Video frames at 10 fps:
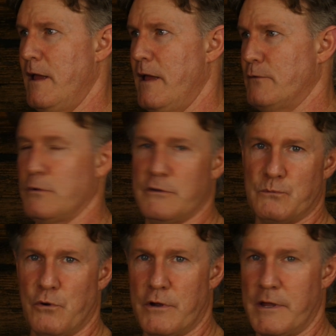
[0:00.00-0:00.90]
as well as
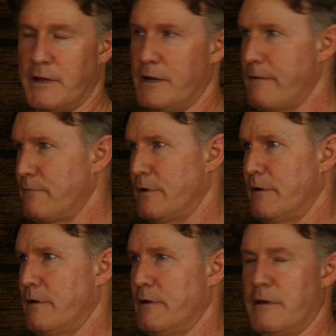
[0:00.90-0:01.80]
working and having
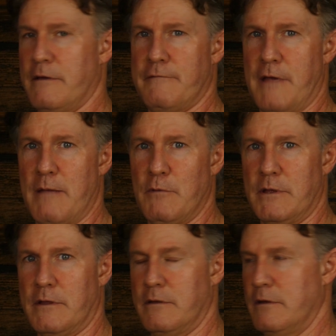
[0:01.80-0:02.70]
a
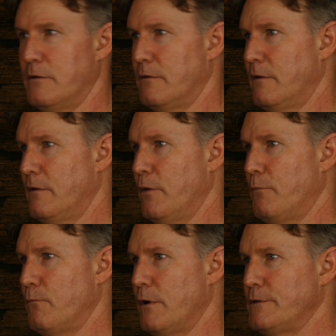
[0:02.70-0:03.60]
family and
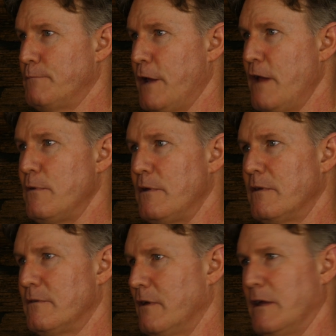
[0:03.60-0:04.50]
helping raise a baby.
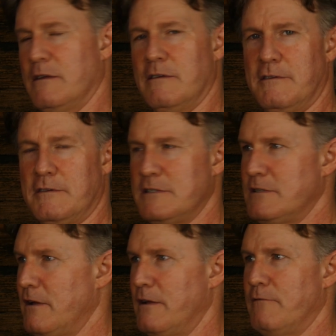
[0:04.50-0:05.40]
It's like, you just
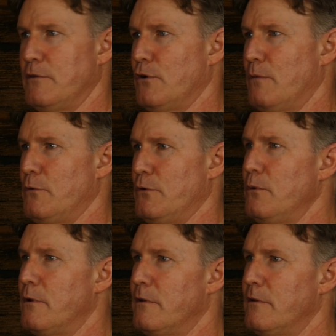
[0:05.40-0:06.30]
don't have the time to do
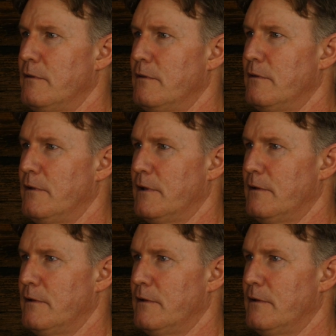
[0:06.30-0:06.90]
it. Like,